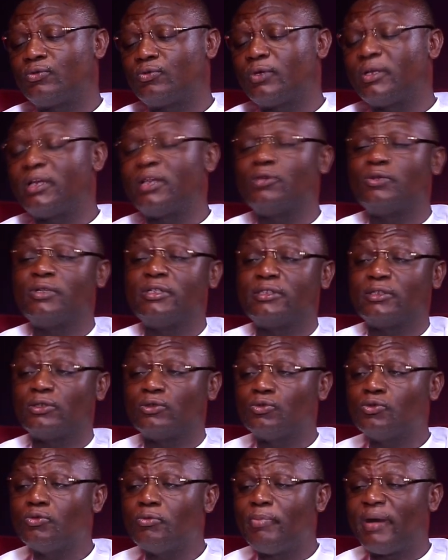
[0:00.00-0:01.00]

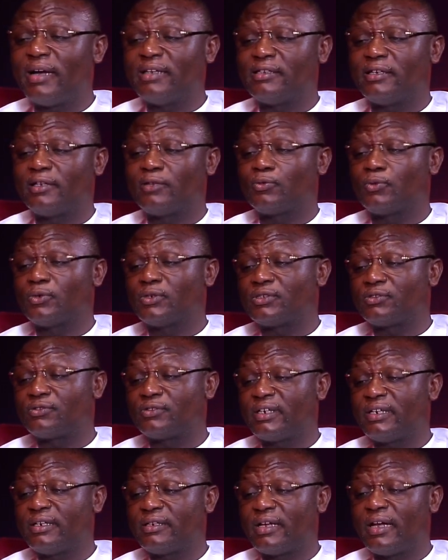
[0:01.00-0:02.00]
2022 budget was
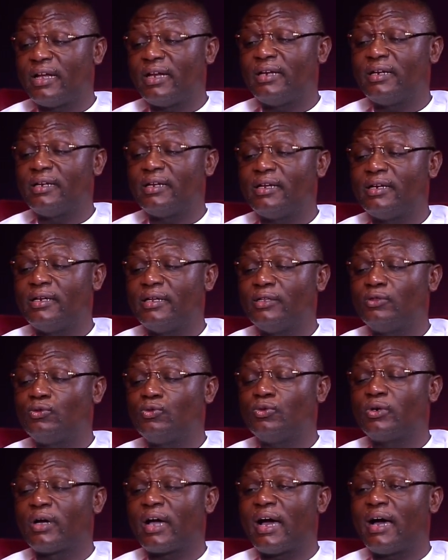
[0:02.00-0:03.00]
read and they
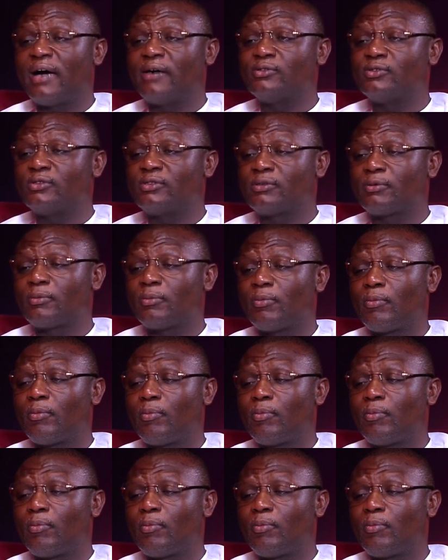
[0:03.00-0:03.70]
took out